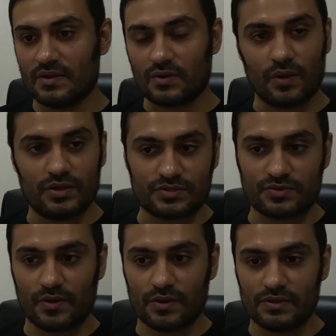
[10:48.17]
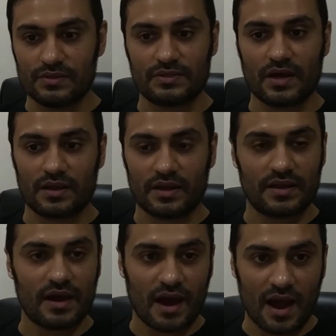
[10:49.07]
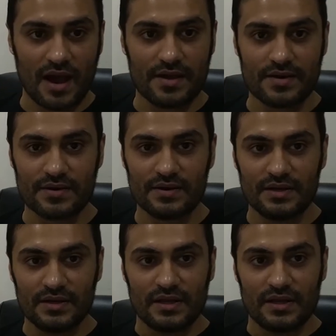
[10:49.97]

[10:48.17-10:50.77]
cholesterol is gonna get higher,